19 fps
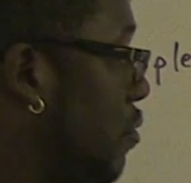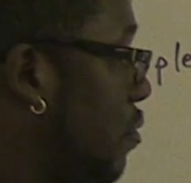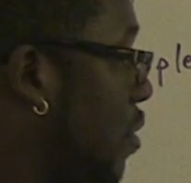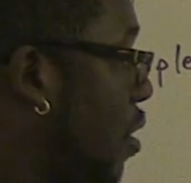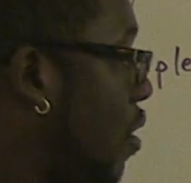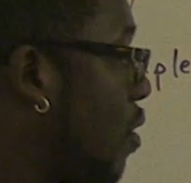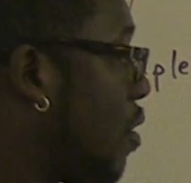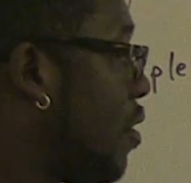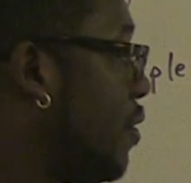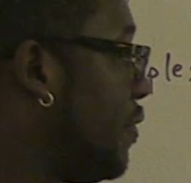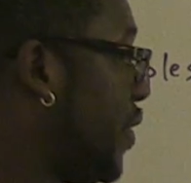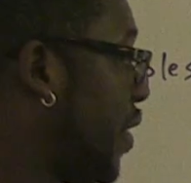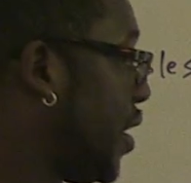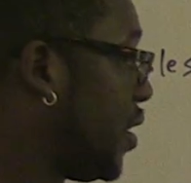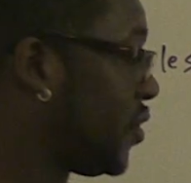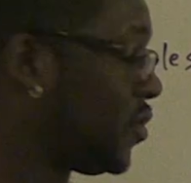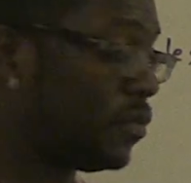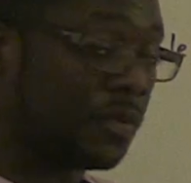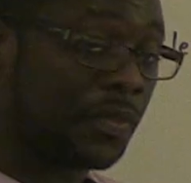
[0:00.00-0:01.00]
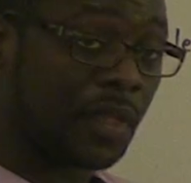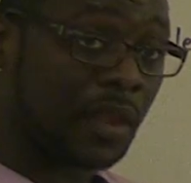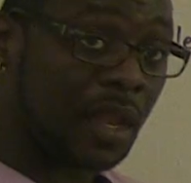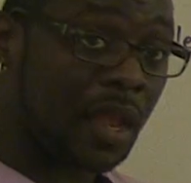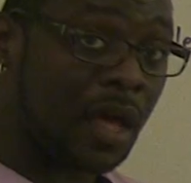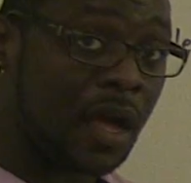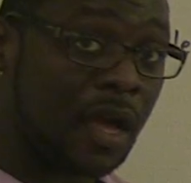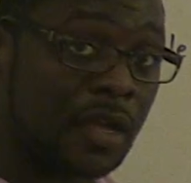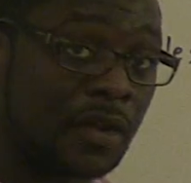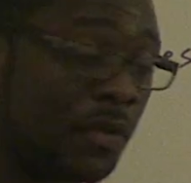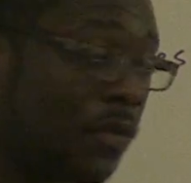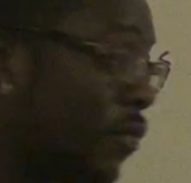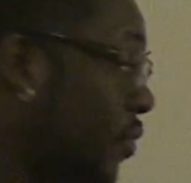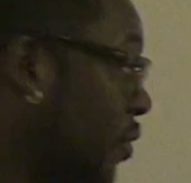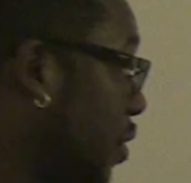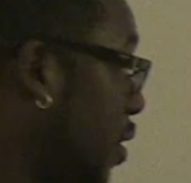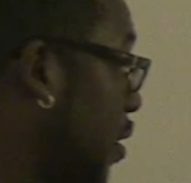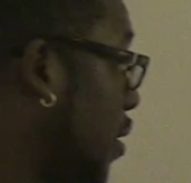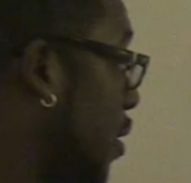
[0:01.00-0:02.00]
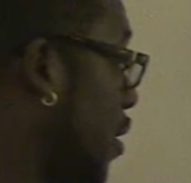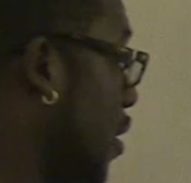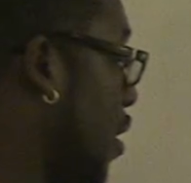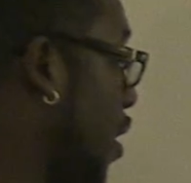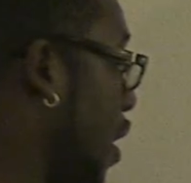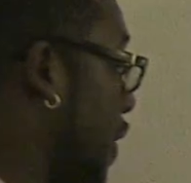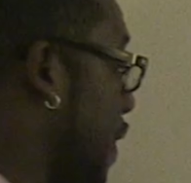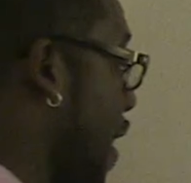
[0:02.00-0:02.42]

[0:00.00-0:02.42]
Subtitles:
R of X with a line over it, and